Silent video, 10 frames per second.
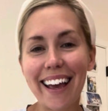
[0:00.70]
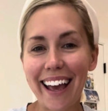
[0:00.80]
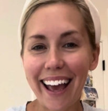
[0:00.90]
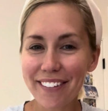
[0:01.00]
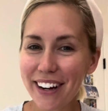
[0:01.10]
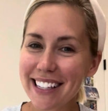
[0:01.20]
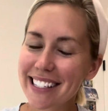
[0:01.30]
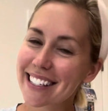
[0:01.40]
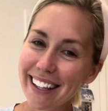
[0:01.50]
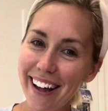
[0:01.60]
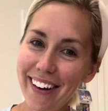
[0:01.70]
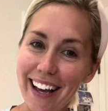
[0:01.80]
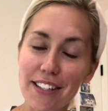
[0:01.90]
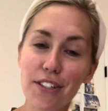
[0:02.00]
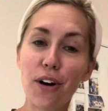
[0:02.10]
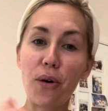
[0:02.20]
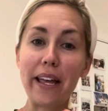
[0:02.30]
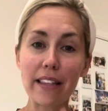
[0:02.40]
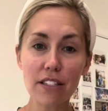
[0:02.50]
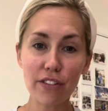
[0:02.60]
Hey friends! Okay, so in
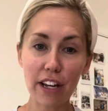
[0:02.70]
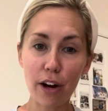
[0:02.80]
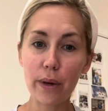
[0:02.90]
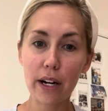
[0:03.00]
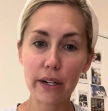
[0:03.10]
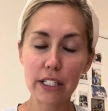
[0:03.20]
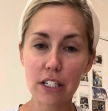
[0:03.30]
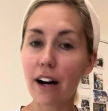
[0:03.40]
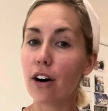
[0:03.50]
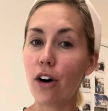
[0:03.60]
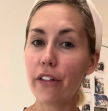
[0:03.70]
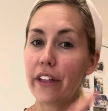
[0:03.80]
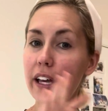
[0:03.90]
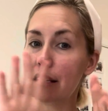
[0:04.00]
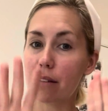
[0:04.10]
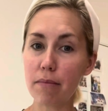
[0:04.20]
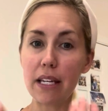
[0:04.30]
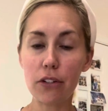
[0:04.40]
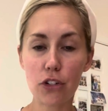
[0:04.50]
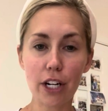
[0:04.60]
this video we are going to talk all things
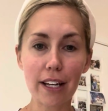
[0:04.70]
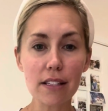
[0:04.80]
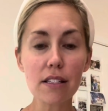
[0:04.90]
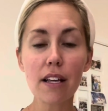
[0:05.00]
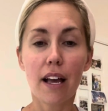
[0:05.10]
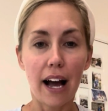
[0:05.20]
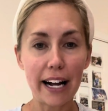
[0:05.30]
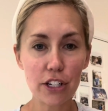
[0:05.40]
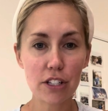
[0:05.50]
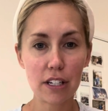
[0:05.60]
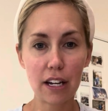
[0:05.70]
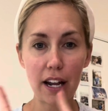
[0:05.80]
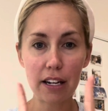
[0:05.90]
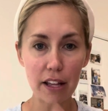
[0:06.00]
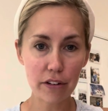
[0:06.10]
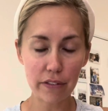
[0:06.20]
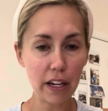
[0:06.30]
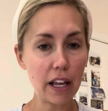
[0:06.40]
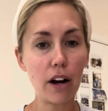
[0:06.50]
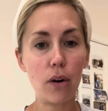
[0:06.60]
meat chickens. I just did another
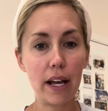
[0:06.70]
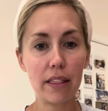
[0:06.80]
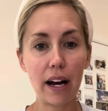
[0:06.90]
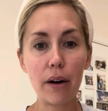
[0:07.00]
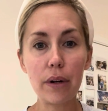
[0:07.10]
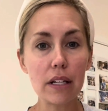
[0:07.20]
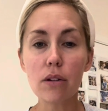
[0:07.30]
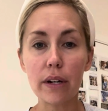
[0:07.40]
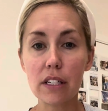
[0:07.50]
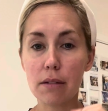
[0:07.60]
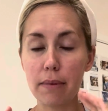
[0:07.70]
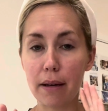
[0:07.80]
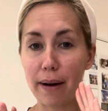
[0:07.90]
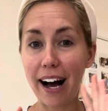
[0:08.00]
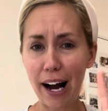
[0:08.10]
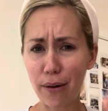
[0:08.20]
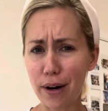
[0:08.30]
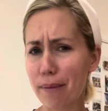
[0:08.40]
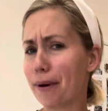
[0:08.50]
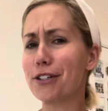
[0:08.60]
video and that one is going to be about our
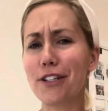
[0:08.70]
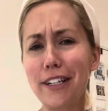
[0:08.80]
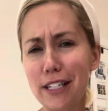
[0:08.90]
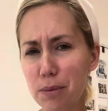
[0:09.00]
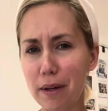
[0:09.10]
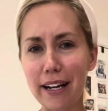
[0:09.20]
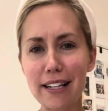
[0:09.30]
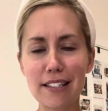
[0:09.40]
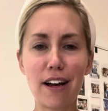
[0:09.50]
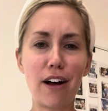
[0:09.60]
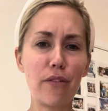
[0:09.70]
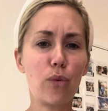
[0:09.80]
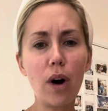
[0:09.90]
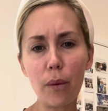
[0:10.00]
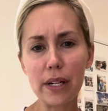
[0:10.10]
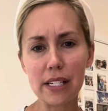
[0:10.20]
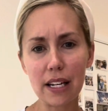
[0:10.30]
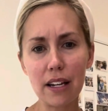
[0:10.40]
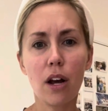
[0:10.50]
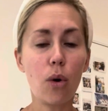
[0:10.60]
personal experience of what we
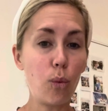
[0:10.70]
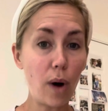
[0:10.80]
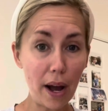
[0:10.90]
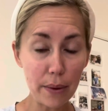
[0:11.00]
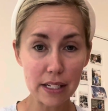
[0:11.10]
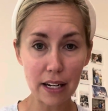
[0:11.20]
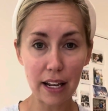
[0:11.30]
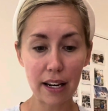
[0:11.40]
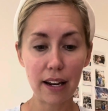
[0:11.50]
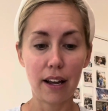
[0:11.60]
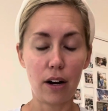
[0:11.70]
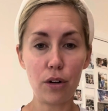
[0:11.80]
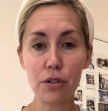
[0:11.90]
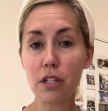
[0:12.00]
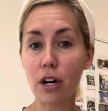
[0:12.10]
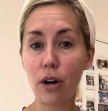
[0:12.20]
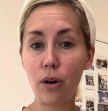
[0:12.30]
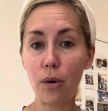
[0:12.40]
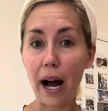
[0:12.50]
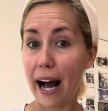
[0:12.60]
did, why we did it,
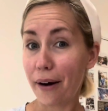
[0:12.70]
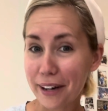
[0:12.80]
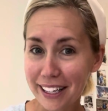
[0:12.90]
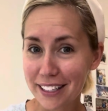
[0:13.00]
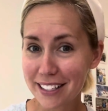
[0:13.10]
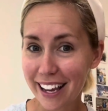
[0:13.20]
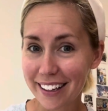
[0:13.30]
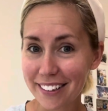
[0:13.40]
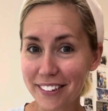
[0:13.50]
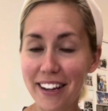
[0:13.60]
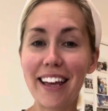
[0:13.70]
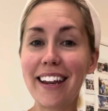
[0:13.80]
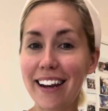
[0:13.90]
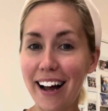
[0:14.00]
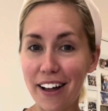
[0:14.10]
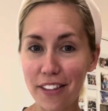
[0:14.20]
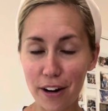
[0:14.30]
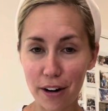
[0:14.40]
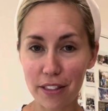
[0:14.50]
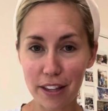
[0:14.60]
also how our kids handled it and how
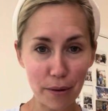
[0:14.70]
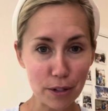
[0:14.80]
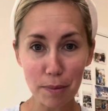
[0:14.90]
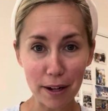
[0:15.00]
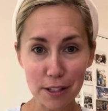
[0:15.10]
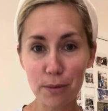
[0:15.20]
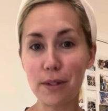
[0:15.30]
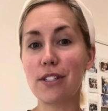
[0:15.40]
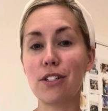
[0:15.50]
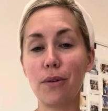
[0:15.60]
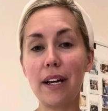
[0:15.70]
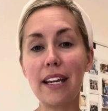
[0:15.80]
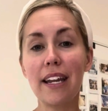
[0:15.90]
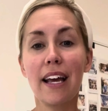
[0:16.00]
their response was to it,